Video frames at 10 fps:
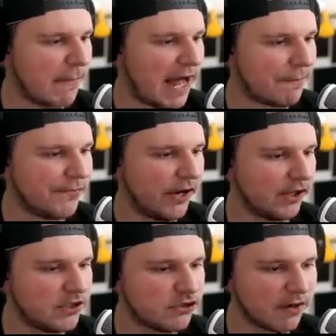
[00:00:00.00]
map though.
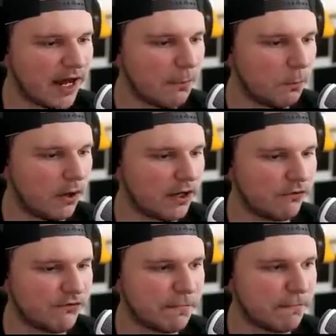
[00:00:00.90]
Let's try one
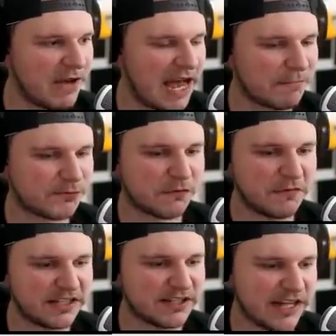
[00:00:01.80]
of the maps from
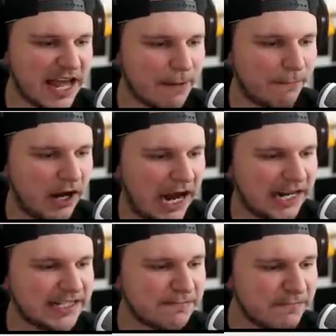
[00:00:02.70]
the
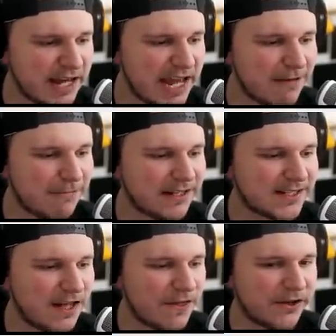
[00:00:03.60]
sandbox. Maybe
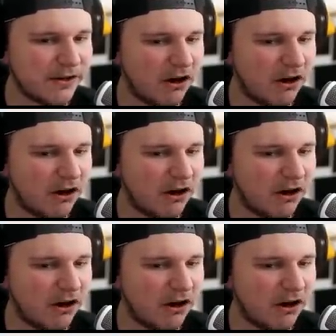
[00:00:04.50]
something